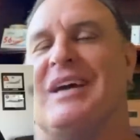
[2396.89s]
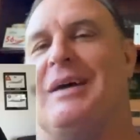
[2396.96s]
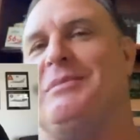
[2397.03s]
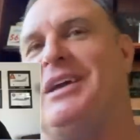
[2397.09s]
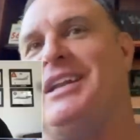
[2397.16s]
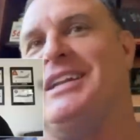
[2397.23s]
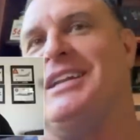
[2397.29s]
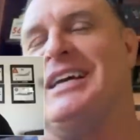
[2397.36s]

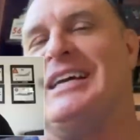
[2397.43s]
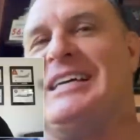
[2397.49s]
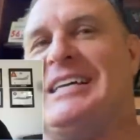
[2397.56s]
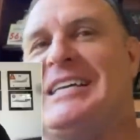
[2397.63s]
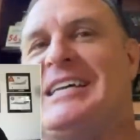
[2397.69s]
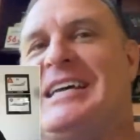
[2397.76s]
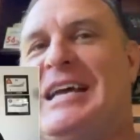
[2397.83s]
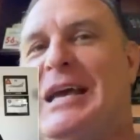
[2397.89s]
I mean,
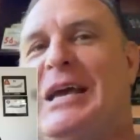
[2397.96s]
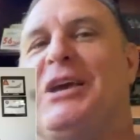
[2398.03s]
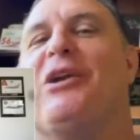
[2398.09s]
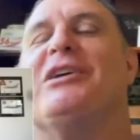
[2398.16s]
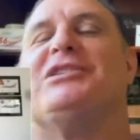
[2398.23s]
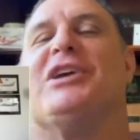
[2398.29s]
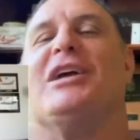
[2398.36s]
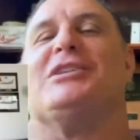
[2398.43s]

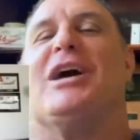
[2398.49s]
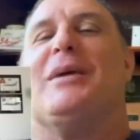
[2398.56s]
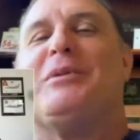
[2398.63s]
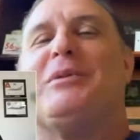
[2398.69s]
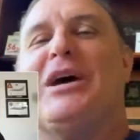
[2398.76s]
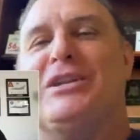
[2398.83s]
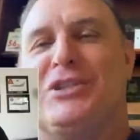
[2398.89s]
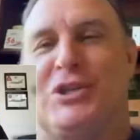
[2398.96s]
you know, I saw
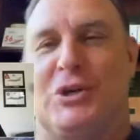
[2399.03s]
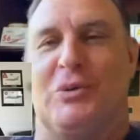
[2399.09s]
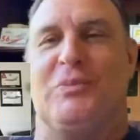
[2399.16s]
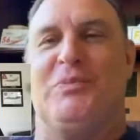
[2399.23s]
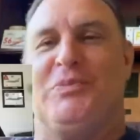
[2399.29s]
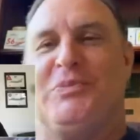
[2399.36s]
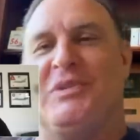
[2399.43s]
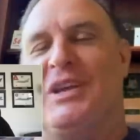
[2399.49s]
Top Gun
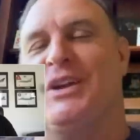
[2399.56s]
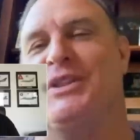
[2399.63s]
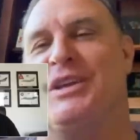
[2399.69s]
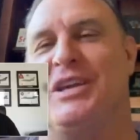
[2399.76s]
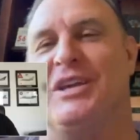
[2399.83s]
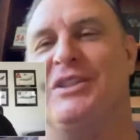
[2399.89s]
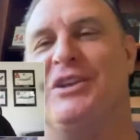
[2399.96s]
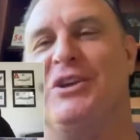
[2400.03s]
2. You know,
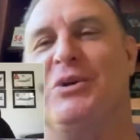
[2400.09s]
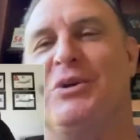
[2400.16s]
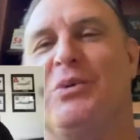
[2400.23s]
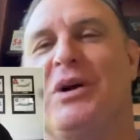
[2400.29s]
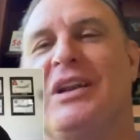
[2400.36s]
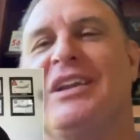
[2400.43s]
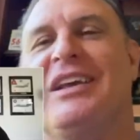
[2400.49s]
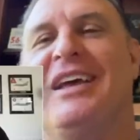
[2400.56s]
the new
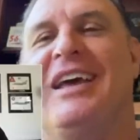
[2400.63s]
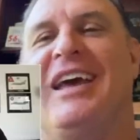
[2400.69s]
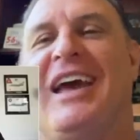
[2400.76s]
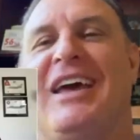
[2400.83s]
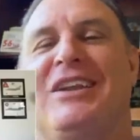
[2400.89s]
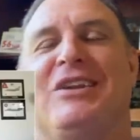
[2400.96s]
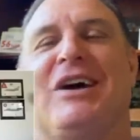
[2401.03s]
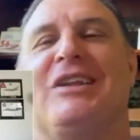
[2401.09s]
one,
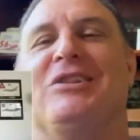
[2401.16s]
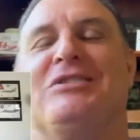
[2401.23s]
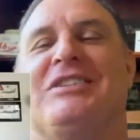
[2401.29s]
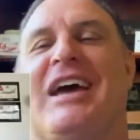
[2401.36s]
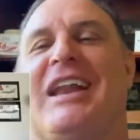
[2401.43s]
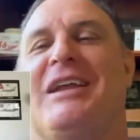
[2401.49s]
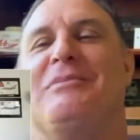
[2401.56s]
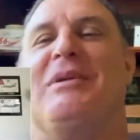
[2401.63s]
and I
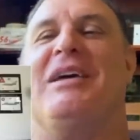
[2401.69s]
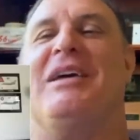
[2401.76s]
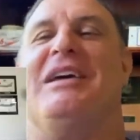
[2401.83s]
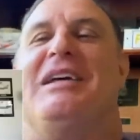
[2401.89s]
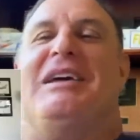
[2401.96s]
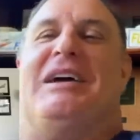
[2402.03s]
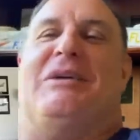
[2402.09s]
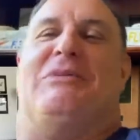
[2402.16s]
looked at it.
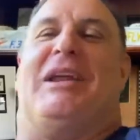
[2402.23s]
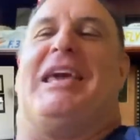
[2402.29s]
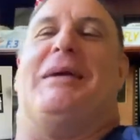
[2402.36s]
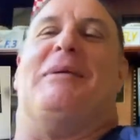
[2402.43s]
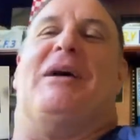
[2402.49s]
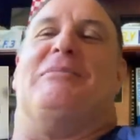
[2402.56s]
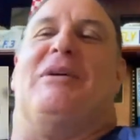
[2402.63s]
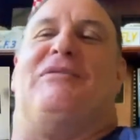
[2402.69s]
When I
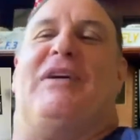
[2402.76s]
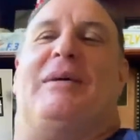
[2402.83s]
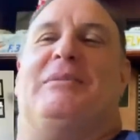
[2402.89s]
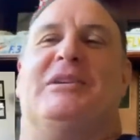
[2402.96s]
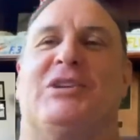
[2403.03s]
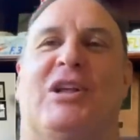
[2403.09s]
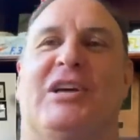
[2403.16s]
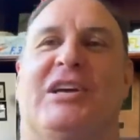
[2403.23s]
came out, my
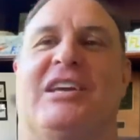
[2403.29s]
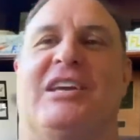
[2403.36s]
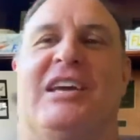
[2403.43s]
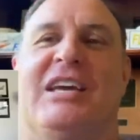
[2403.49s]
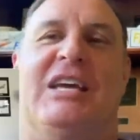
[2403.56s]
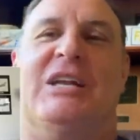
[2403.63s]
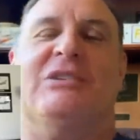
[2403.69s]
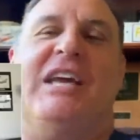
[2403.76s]
family was all like,
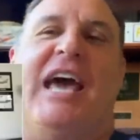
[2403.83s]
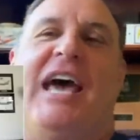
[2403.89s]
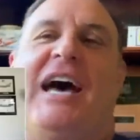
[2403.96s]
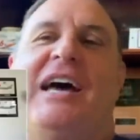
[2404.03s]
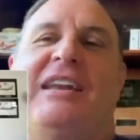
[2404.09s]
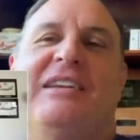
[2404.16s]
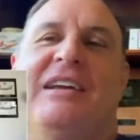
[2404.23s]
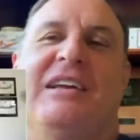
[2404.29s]
you know,
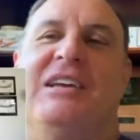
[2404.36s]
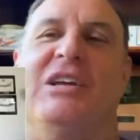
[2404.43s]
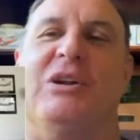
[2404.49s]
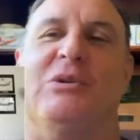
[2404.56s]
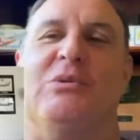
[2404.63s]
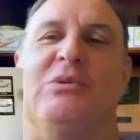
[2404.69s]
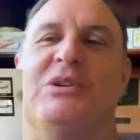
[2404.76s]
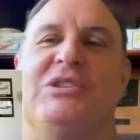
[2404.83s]
Dad,
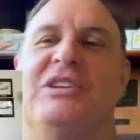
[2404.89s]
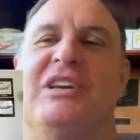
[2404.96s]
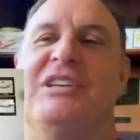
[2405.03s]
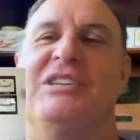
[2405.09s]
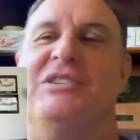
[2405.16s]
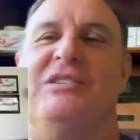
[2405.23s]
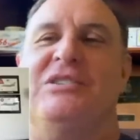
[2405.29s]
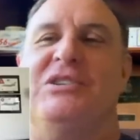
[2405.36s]
you know,
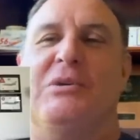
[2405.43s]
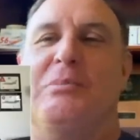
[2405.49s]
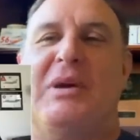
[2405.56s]
do you